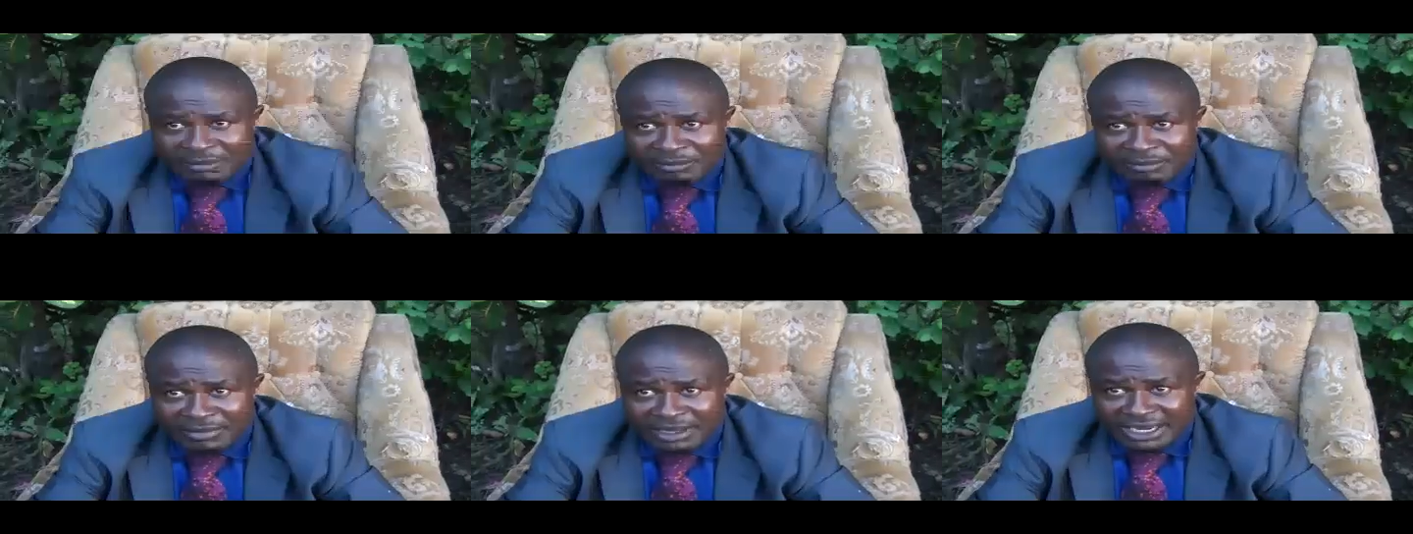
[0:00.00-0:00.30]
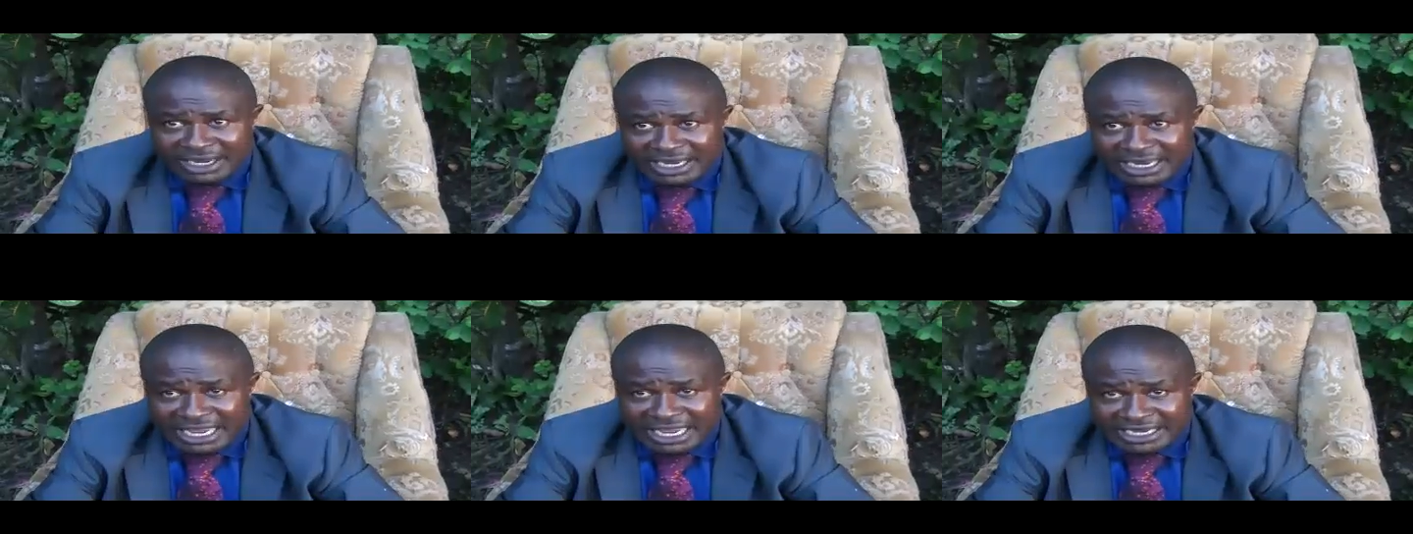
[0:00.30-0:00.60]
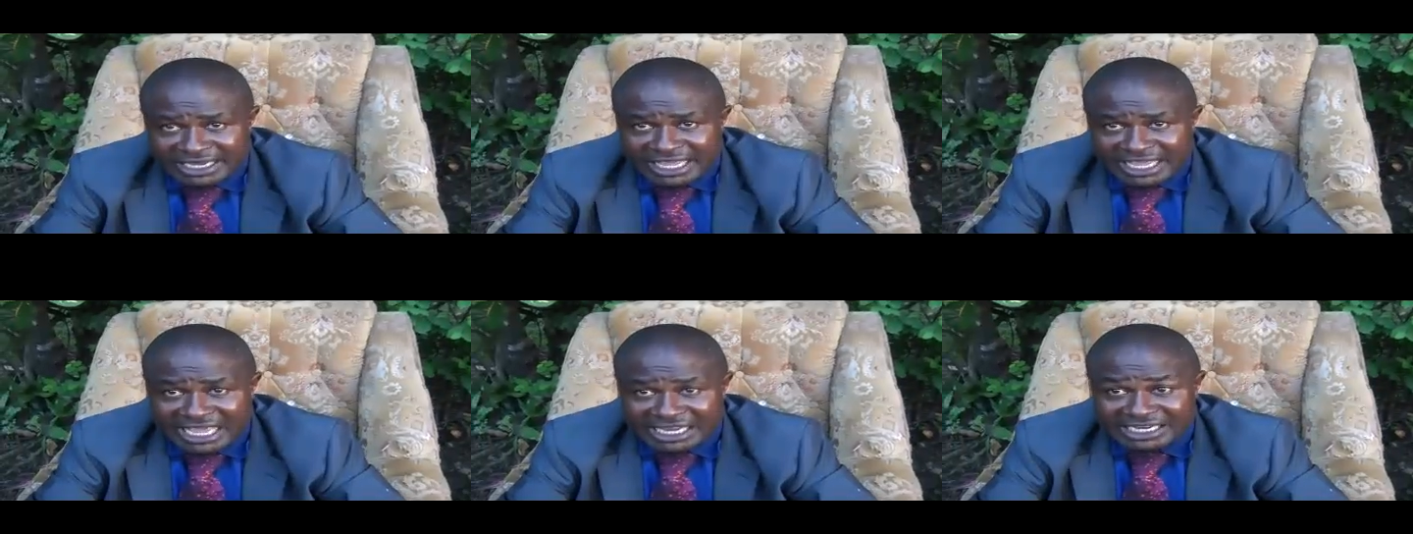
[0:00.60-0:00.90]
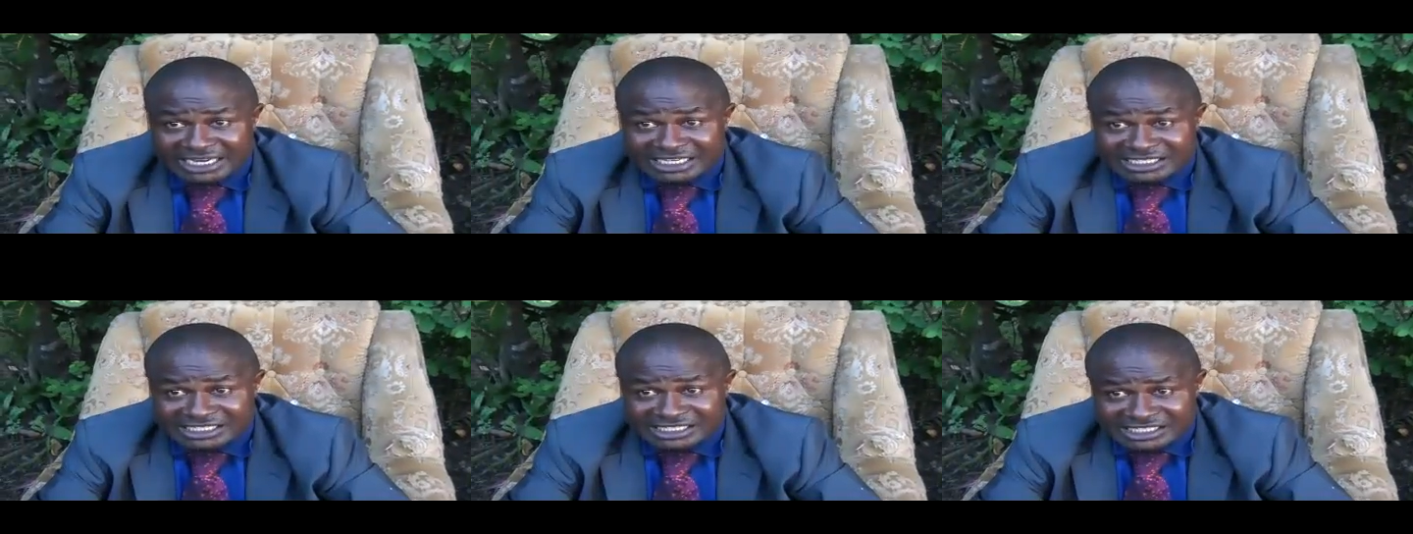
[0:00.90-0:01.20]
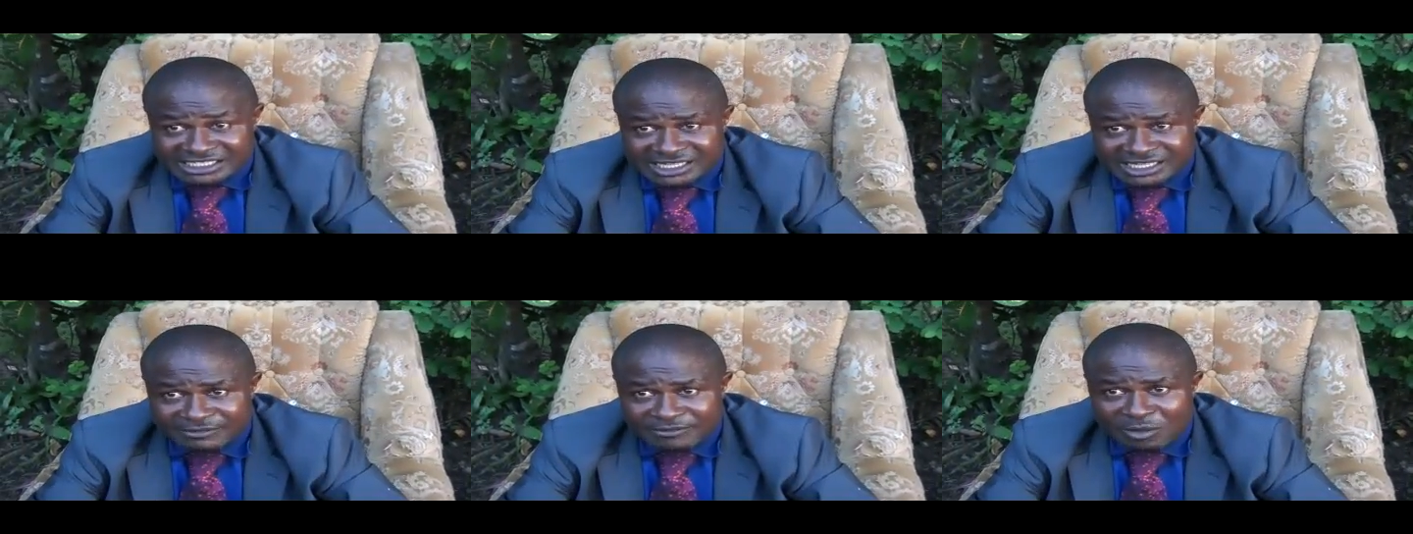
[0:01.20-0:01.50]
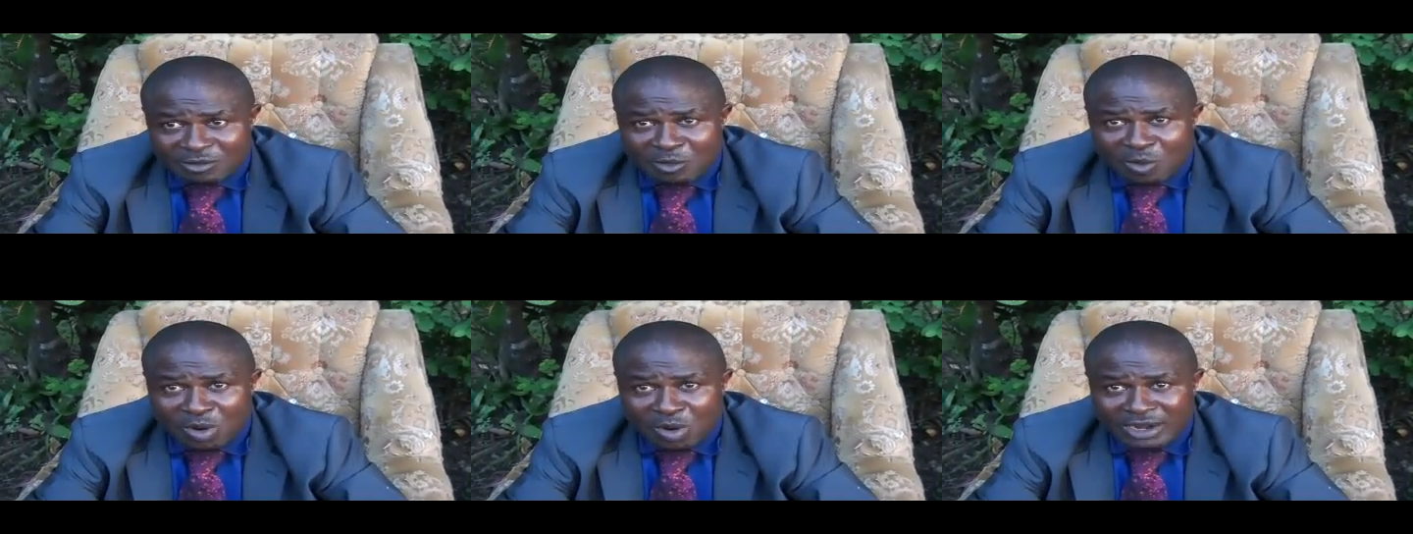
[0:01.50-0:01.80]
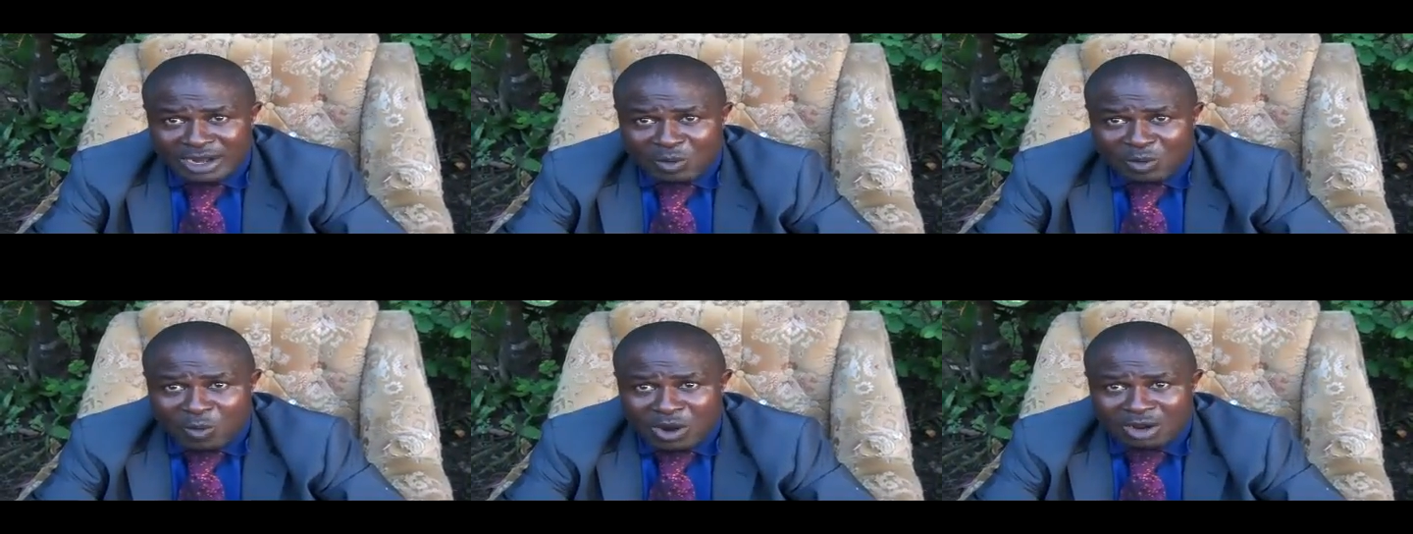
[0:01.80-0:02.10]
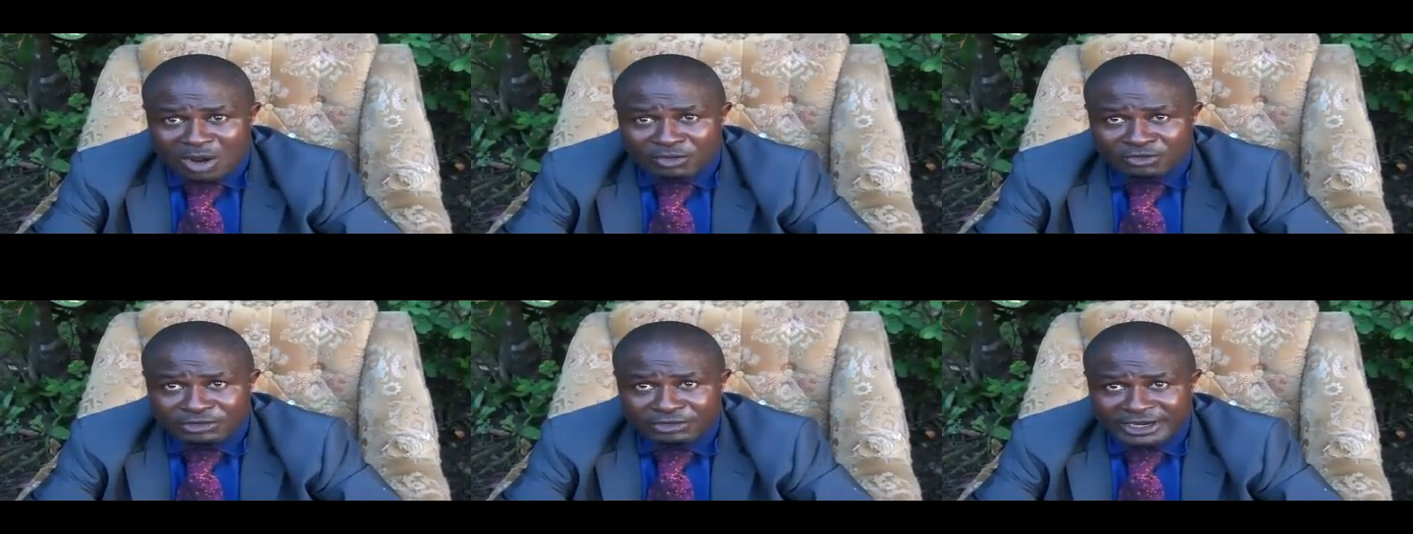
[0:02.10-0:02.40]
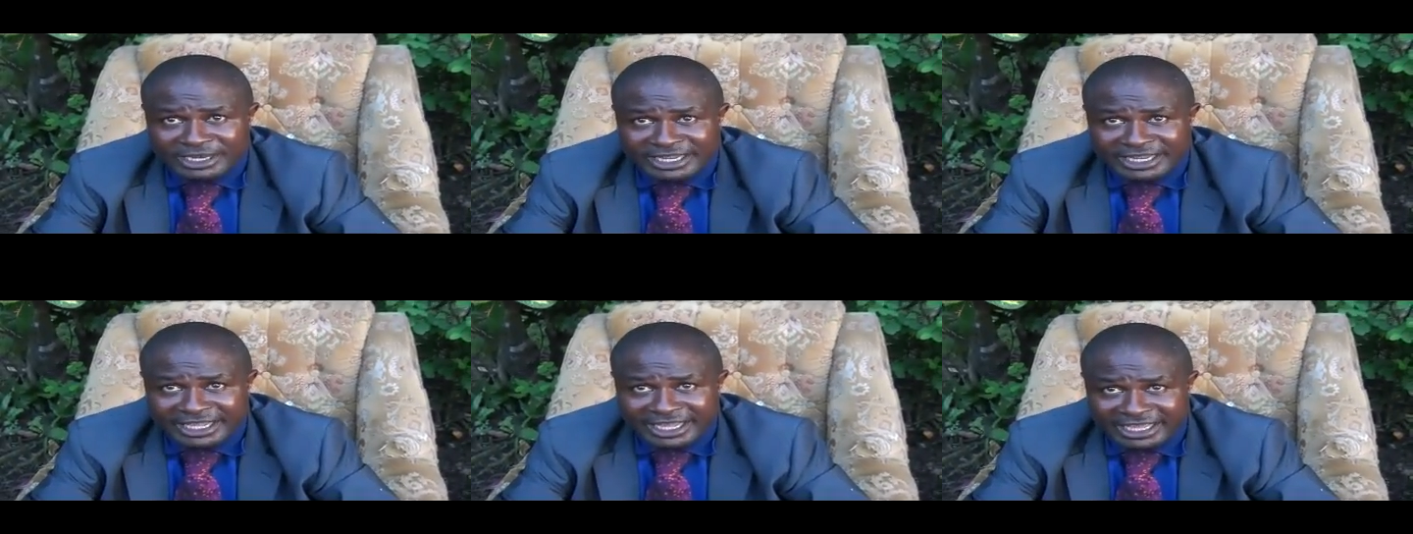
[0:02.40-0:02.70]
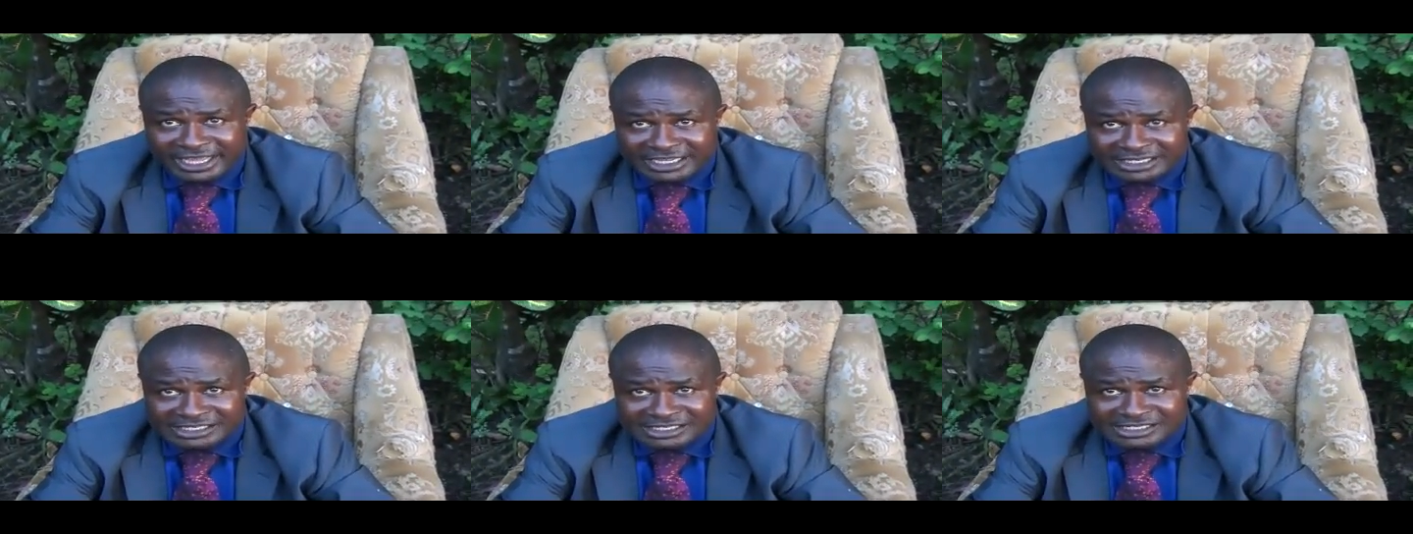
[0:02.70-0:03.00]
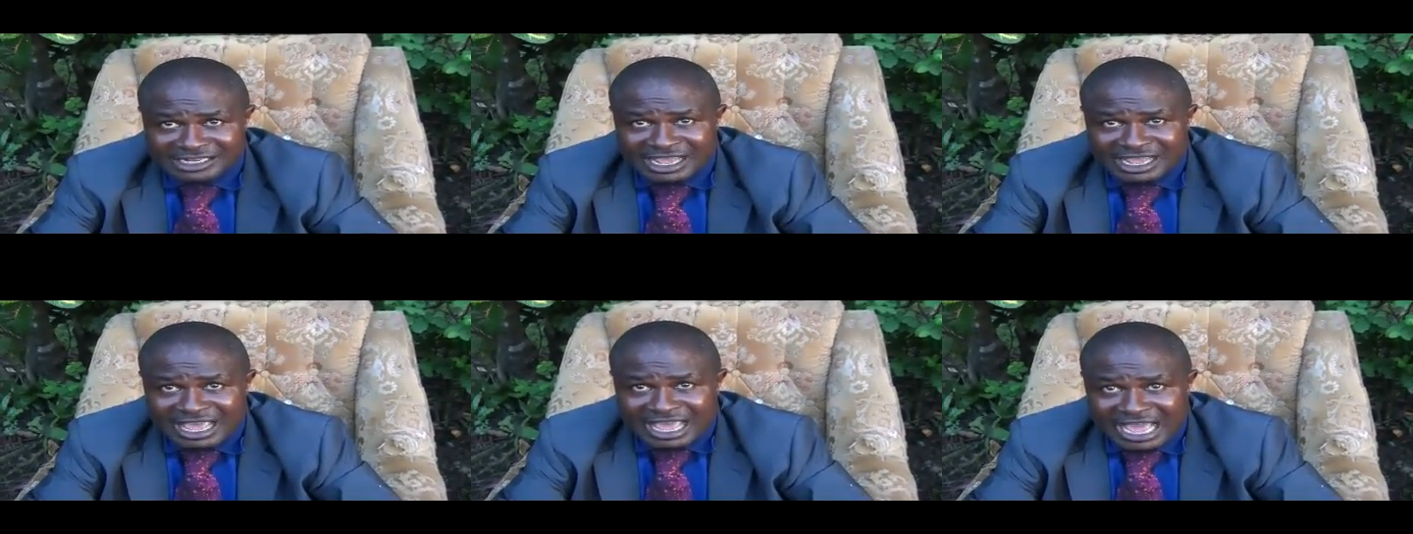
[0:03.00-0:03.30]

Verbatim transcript: meaning that it has existed for more than one hundred years.